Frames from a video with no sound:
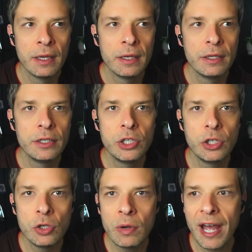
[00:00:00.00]

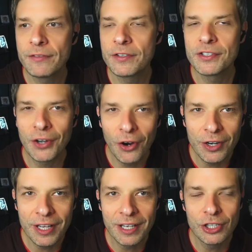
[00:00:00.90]
you have
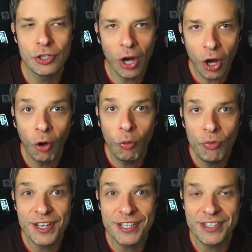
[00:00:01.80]
started and you
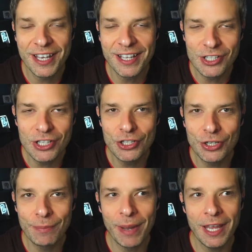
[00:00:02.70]
own this thing? This is
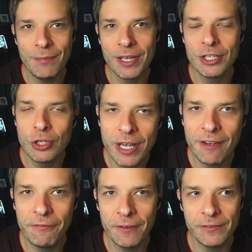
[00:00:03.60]
your baby, and you hit
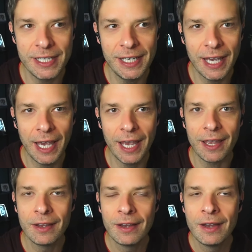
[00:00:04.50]

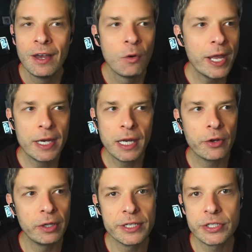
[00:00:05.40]
15K. We had
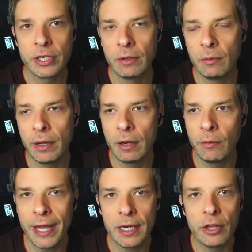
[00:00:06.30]
another listener.
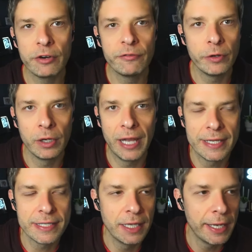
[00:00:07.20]
We had another viewer
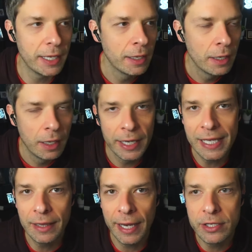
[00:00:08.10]
last night,
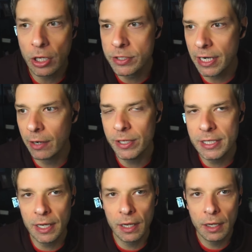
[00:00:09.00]
Eli Jones and I, we
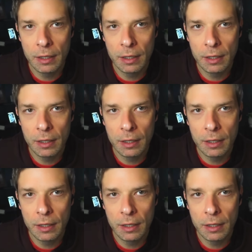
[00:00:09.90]
did a